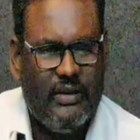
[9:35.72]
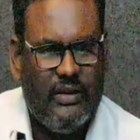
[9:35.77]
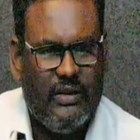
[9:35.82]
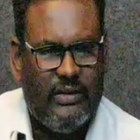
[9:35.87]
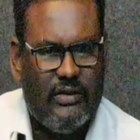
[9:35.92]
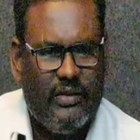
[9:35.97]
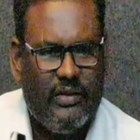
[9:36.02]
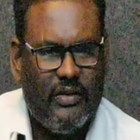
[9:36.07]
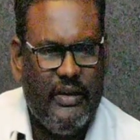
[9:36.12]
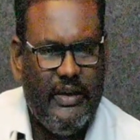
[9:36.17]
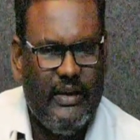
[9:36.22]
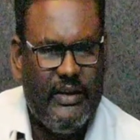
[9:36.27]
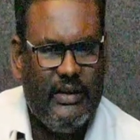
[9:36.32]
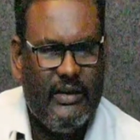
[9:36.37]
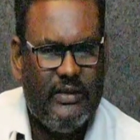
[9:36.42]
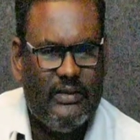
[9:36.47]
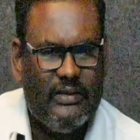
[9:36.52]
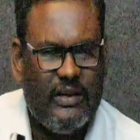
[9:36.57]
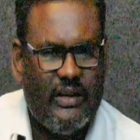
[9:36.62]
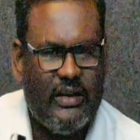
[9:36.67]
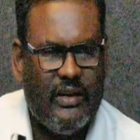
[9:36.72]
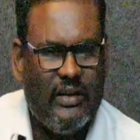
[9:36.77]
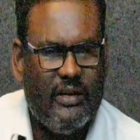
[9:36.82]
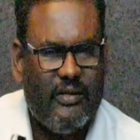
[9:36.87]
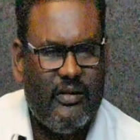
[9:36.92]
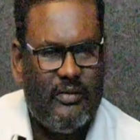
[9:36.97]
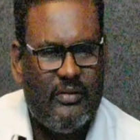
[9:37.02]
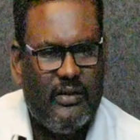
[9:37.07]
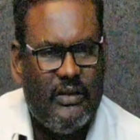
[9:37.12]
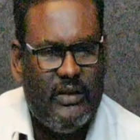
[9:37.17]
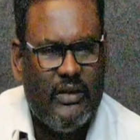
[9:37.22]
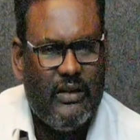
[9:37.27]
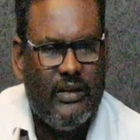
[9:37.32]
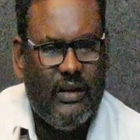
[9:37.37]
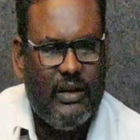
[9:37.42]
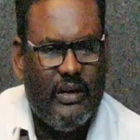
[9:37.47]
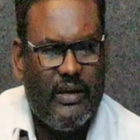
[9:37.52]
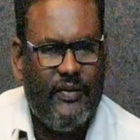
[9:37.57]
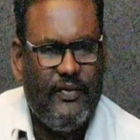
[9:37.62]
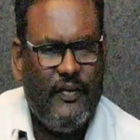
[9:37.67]
So here the
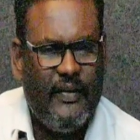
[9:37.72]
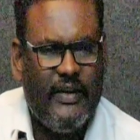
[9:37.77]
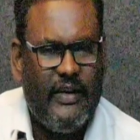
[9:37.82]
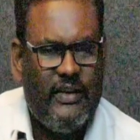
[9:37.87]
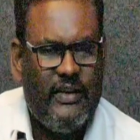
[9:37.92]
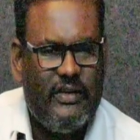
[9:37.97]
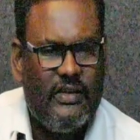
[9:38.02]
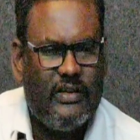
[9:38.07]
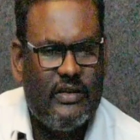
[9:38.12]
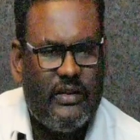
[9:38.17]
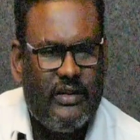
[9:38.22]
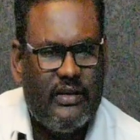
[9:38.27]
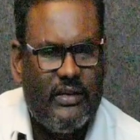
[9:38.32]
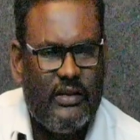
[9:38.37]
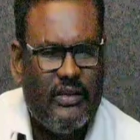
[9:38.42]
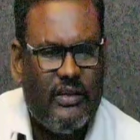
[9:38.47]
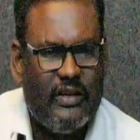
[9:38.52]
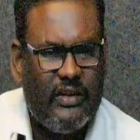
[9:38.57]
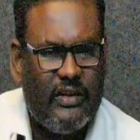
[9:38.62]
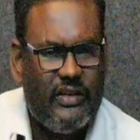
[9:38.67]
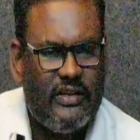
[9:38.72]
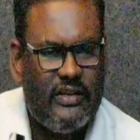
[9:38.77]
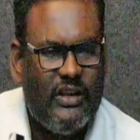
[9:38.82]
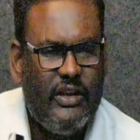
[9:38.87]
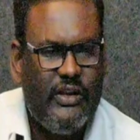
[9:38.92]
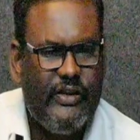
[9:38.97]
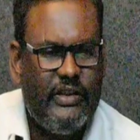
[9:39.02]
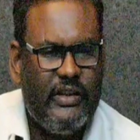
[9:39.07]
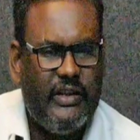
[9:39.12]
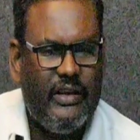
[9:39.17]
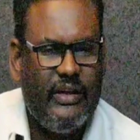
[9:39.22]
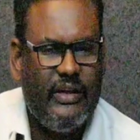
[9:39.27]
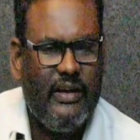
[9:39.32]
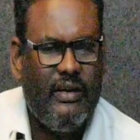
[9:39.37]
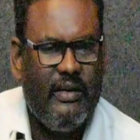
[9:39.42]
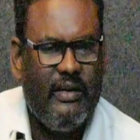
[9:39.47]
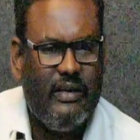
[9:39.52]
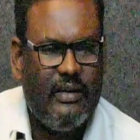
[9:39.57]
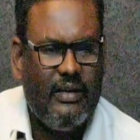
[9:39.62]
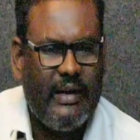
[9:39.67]
reference
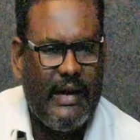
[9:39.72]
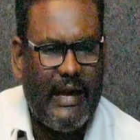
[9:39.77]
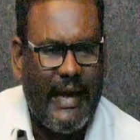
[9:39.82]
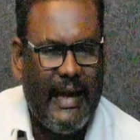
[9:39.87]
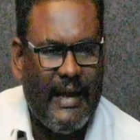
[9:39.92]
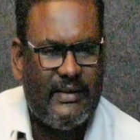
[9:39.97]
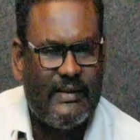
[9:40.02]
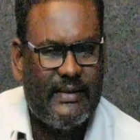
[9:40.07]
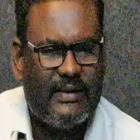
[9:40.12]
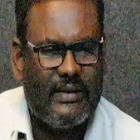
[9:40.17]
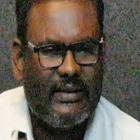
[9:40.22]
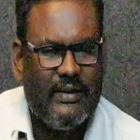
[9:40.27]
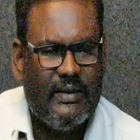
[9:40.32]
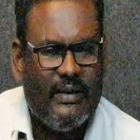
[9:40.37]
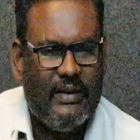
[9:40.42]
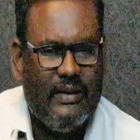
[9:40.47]
resolution task,